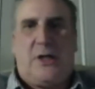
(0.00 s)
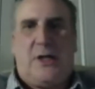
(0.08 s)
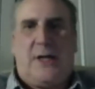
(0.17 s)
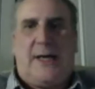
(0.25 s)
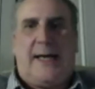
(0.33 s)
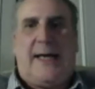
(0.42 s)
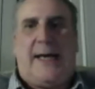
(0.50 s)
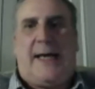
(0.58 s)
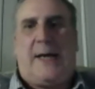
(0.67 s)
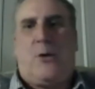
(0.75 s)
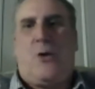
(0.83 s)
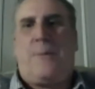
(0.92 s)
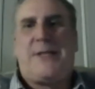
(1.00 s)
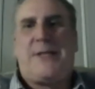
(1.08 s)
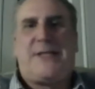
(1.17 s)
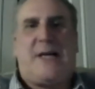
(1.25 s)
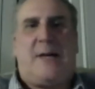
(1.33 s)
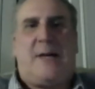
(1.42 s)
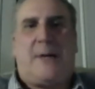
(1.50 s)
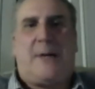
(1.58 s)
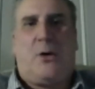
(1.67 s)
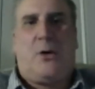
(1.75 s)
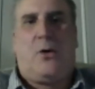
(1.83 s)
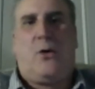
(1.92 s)
it opens up a
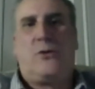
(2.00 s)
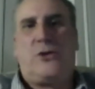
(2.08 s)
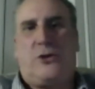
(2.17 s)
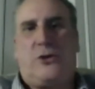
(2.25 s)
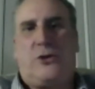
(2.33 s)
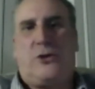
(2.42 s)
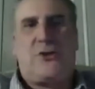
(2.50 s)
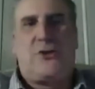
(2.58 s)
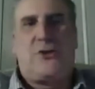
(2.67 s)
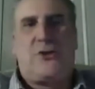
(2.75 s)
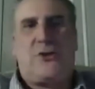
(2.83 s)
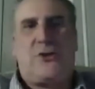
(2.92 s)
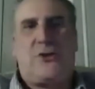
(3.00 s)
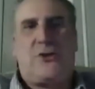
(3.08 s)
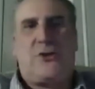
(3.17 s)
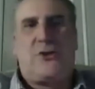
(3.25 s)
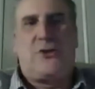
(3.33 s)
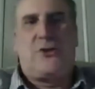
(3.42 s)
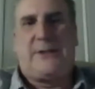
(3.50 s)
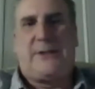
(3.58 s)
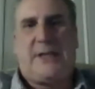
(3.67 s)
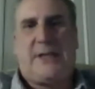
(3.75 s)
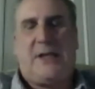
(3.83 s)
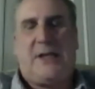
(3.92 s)
whole new range of creativity.